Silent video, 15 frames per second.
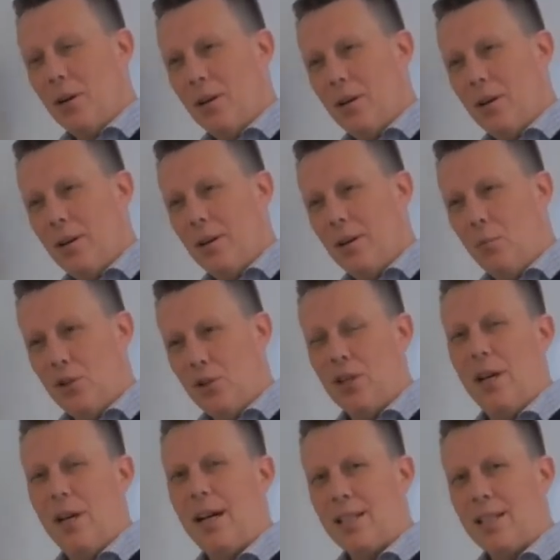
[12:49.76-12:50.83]
which
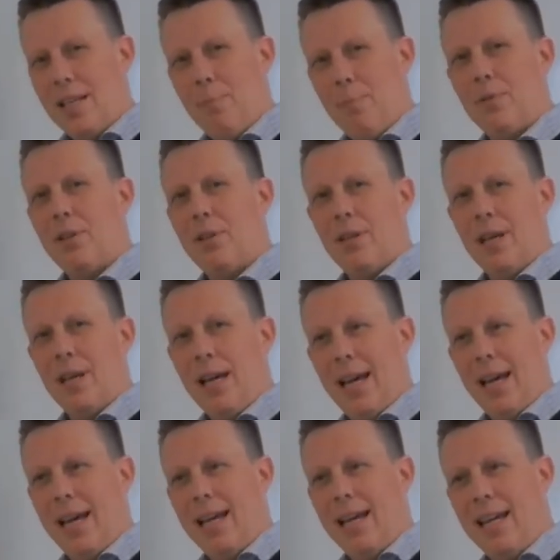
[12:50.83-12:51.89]
accept
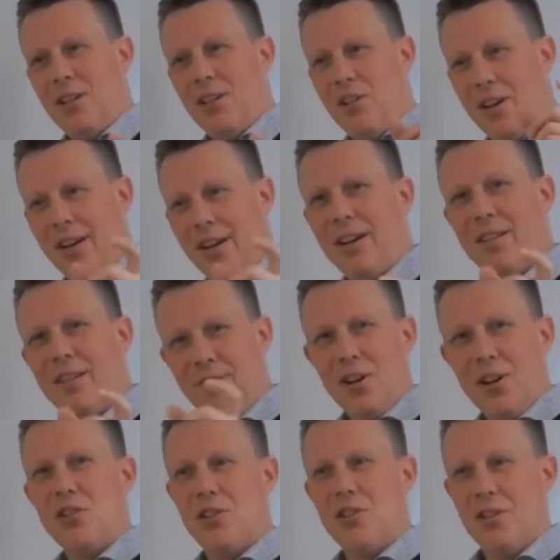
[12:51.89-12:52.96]
a generic
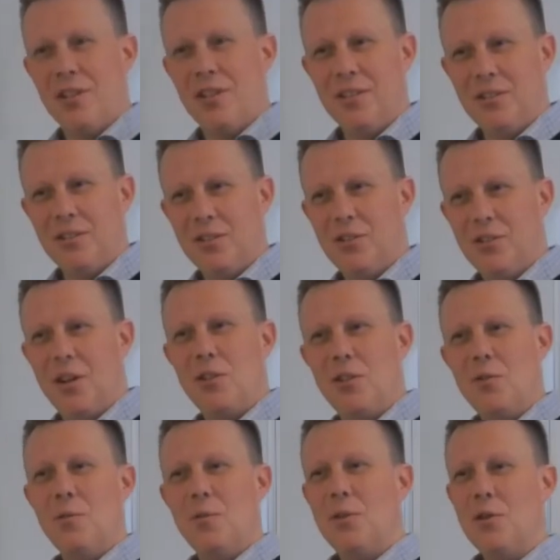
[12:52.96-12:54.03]
function, so that
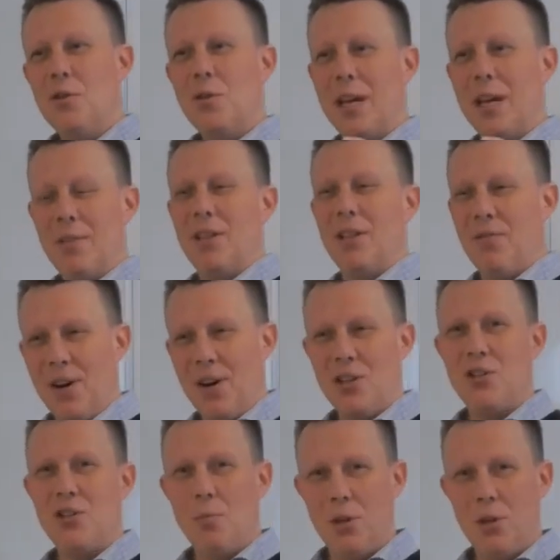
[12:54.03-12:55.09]
you give it a function
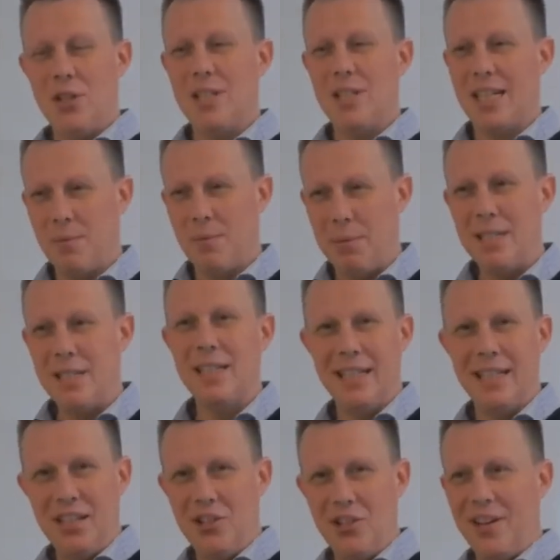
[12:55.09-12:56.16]
which is explicitly
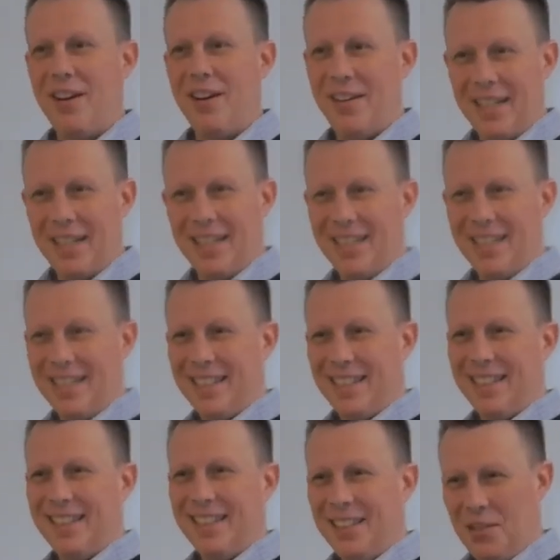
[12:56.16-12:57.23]
generic
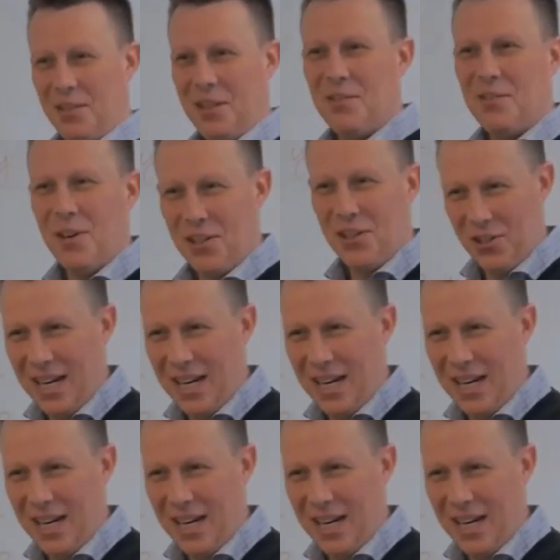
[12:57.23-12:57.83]
to this function, and then